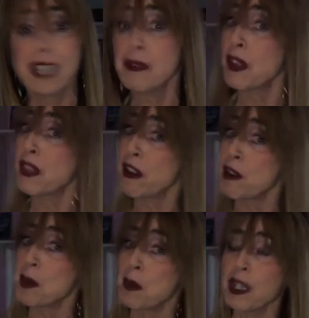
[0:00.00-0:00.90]
even the
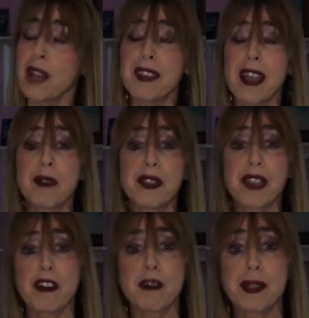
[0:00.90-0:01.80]
therapy world, I've sat with
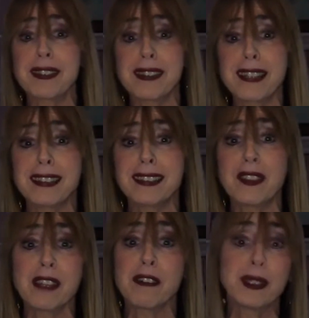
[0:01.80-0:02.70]
therapists that sit
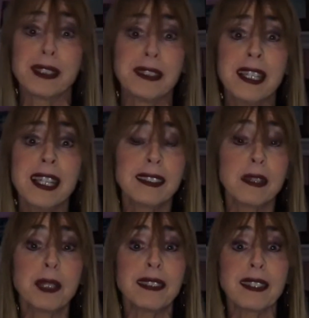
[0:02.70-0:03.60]
there when
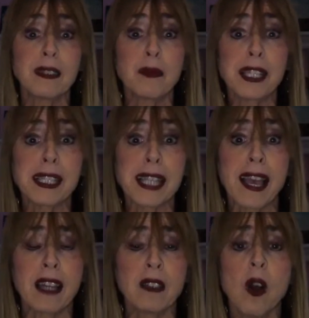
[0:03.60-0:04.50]
somebody says something
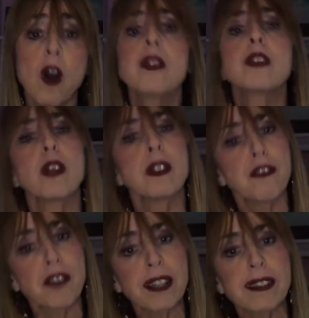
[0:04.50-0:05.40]
sad or they try to
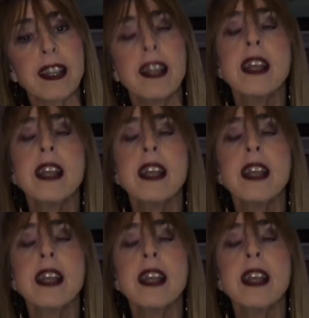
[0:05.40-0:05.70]
fix it.